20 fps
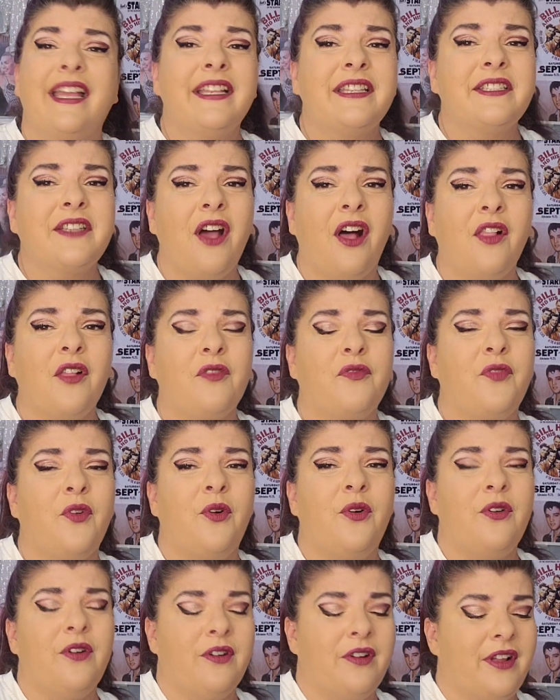It's
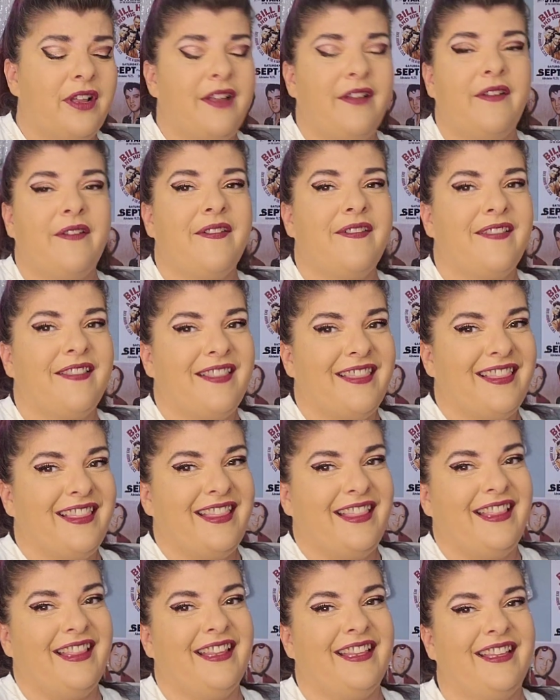colorful.
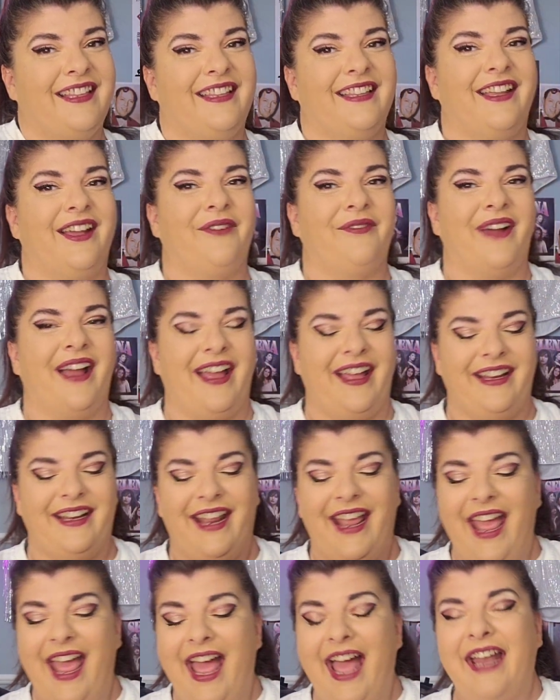All right.
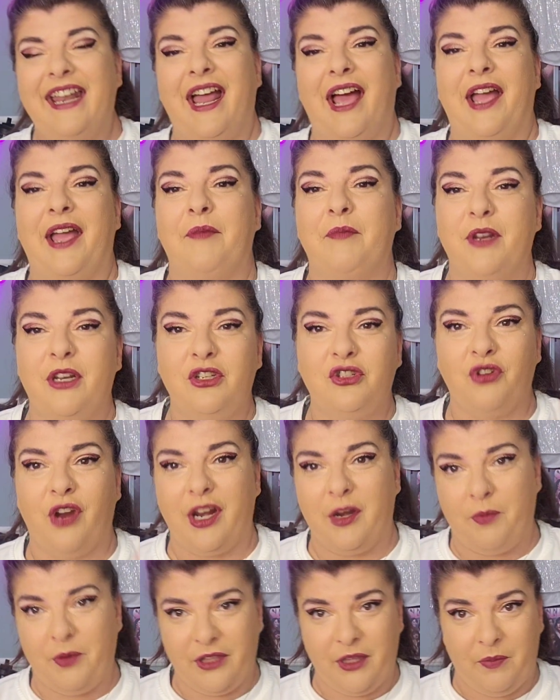And I am going to
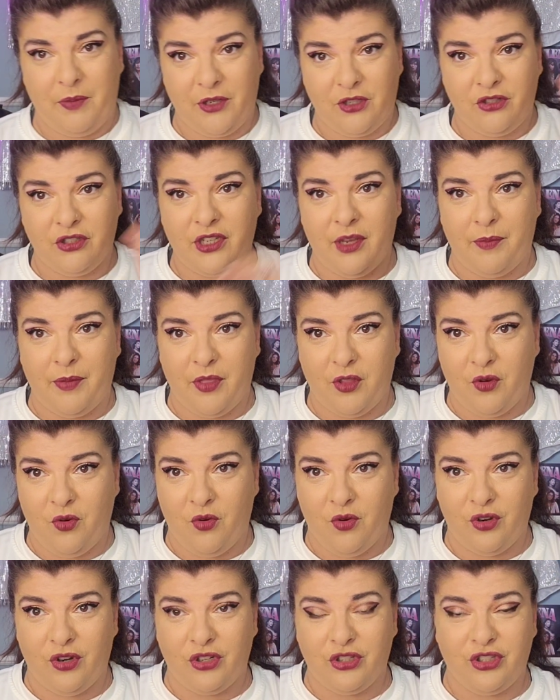try to put the pictures up in the
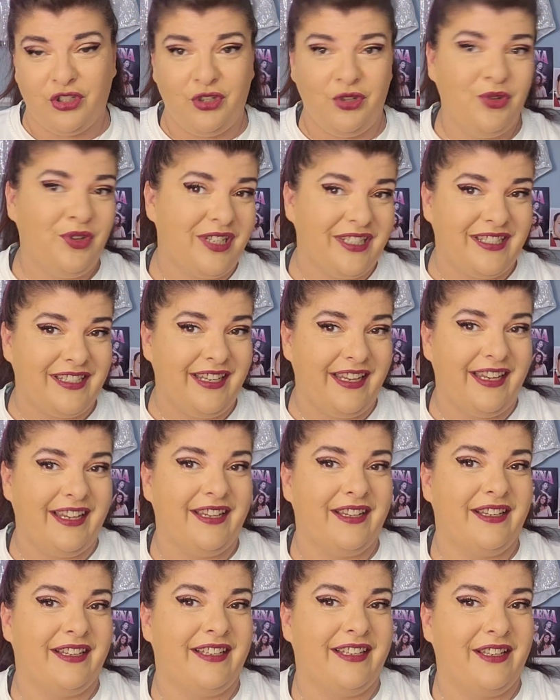corner so you can
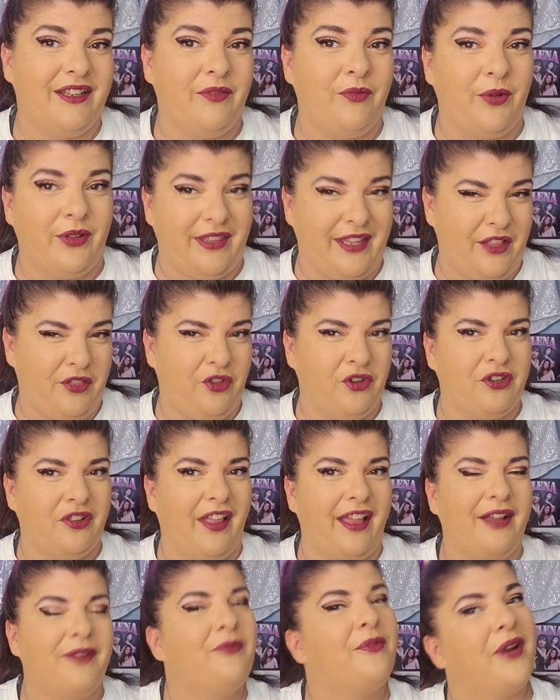see what they look
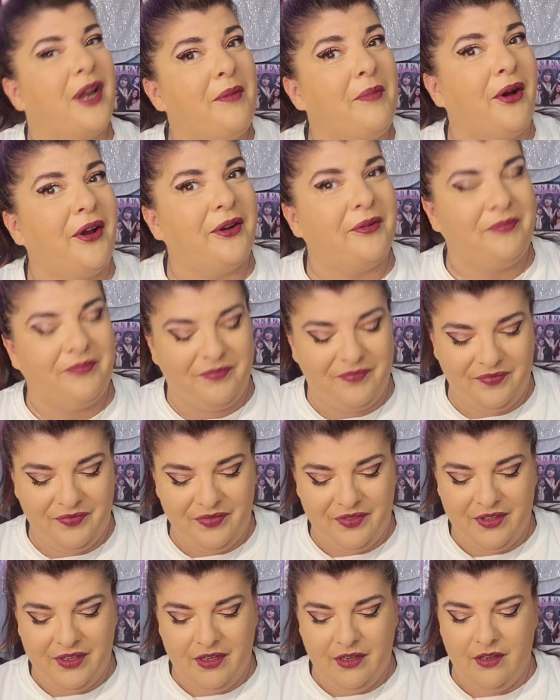like when I bought them.
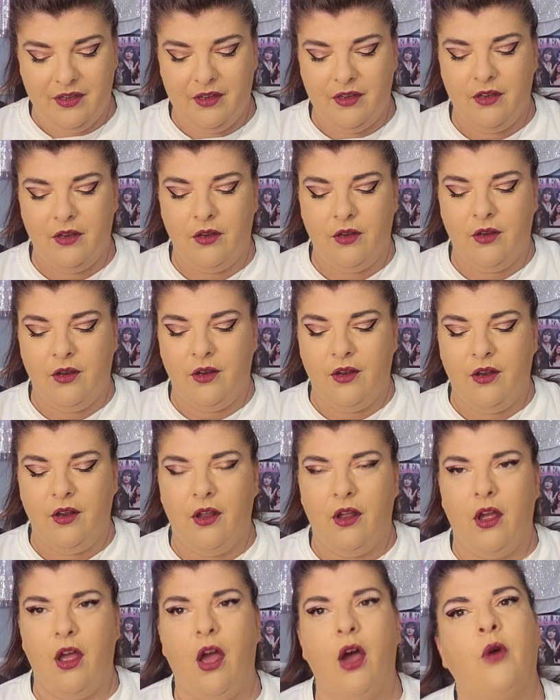
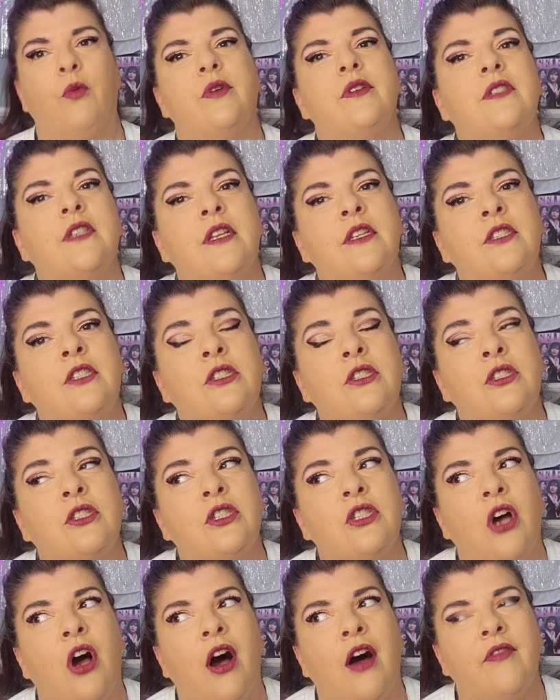Oh, is this
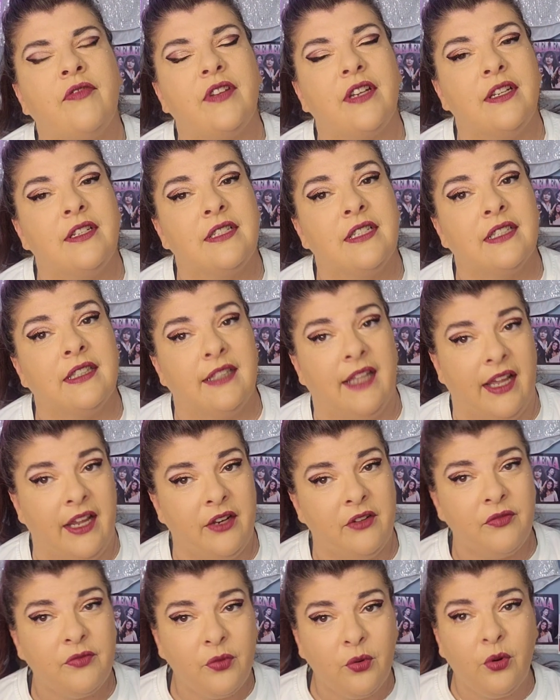soft and
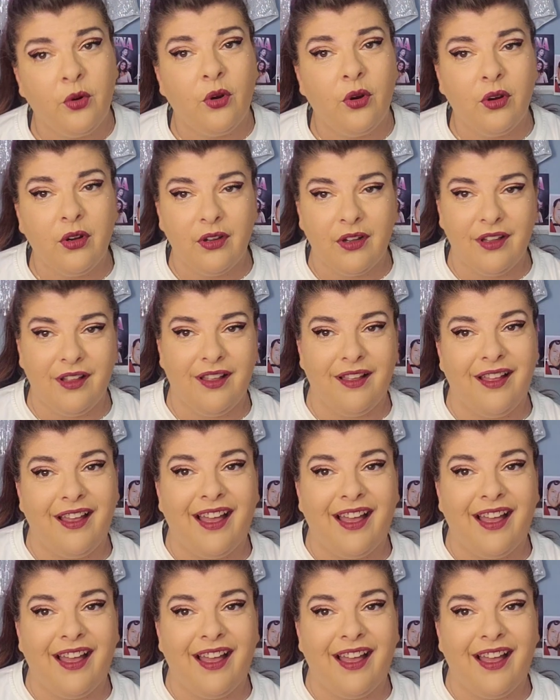delightful?